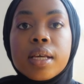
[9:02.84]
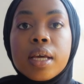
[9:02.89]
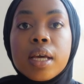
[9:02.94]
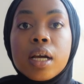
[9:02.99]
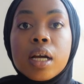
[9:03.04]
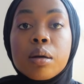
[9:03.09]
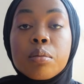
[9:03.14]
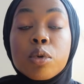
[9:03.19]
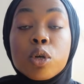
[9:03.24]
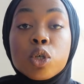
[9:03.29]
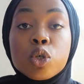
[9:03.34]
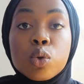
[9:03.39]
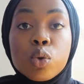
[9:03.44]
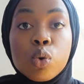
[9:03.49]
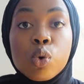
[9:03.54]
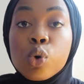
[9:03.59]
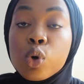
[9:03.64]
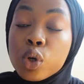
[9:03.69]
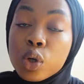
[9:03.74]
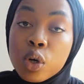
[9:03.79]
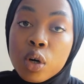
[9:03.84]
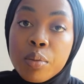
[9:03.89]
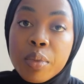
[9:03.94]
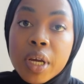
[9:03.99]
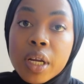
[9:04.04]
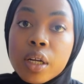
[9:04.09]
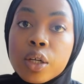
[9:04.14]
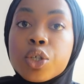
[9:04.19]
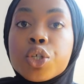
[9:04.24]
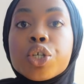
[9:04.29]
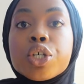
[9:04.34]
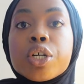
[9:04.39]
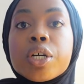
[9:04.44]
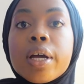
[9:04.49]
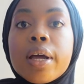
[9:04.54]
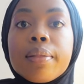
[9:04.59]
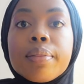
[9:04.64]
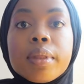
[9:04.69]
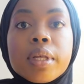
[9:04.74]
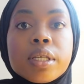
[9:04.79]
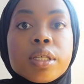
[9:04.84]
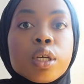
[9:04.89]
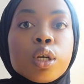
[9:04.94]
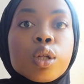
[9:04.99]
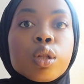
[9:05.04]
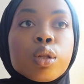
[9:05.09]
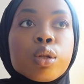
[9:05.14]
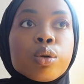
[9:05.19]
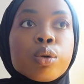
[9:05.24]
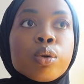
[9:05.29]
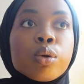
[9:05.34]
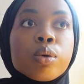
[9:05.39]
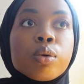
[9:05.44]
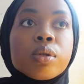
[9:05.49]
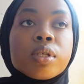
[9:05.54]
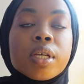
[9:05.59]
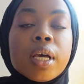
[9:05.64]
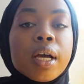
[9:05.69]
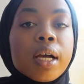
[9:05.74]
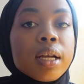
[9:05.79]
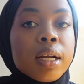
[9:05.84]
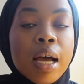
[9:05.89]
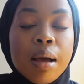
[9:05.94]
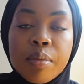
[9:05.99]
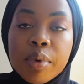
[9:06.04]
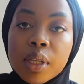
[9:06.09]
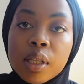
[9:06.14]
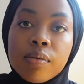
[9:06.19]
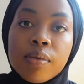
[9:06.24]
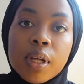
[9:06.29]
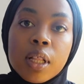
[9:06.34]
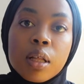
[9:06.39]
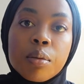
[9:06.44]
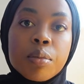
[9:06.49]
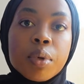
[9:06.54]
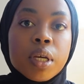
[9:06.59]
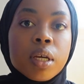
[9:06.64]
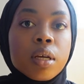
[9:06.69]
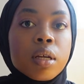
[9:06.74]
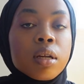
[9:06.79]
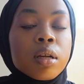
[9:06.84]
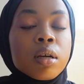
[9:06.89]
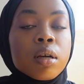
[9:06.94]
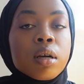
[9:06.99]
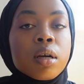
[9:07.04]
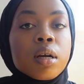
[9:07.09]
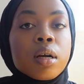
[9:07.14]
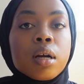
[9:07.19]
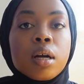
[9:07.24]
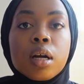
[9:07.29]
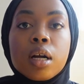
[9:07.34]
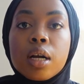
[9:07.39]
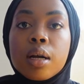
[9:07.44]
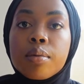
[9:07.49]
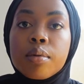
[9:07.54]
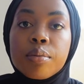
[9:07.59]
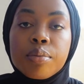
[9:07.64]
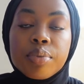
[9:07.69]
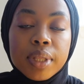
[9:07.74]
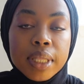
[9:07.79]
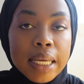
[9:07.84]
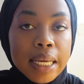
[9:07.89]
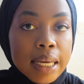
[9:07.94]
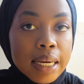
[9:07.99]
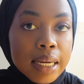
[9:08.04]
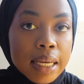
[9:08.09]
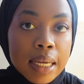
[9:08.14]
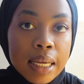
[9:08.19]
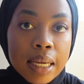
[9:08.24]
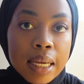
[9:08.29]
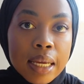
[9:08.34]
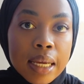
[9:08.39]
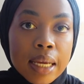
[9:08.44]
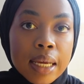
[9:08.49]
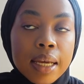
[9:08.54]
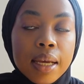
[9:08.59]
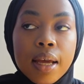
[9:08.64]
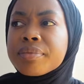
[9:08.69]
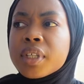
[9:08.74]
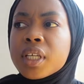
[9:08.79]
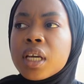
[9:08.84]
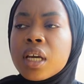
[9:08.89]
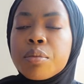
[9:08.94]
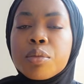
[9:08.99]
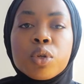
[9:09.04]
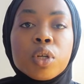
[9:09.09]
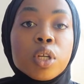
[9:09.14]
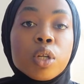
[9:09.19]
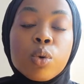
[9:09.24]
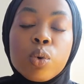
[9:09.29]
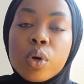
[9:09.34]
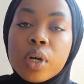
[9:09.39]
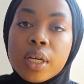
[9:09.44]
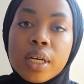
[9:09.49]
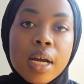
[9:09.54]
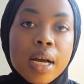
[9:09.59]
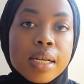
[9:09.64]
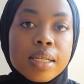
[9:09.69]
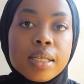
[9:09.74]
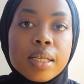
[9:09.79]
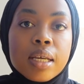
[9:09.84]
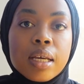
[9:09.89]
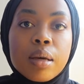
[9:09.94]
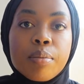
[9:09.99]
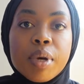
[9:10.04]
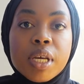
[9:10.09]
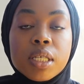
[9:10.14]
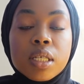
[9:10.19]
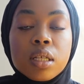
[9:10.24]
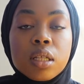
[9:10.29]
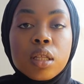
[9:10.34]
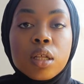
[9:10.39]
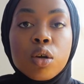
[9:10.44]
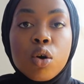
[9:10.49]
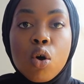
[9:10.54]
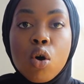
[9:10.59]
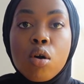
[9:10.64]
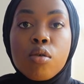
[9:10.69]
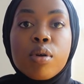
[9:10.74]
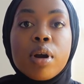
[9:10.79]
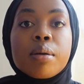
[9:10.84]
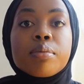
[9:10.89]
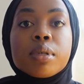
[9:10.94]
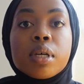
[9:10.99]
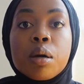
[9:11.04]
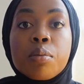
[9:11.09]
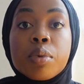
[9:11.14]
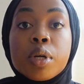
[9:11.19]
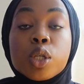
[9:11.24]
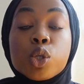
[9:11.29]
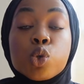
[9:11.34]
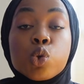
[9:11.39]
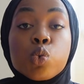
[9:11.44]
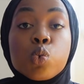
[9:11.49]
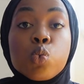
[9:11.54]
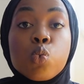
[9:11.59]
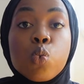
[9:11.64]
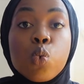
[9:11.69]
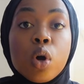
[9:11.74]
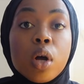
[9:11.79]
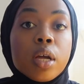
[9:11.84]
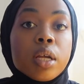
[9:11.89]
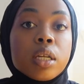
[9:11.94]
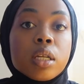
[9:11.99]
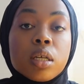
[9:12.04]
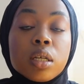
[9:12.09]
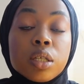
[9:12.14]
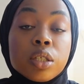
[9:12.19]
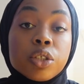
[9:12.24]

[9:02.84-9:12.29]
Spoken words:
a commercial corridor manager, and this includes economic development, urban planning, community organizing, basically all wrapped up into one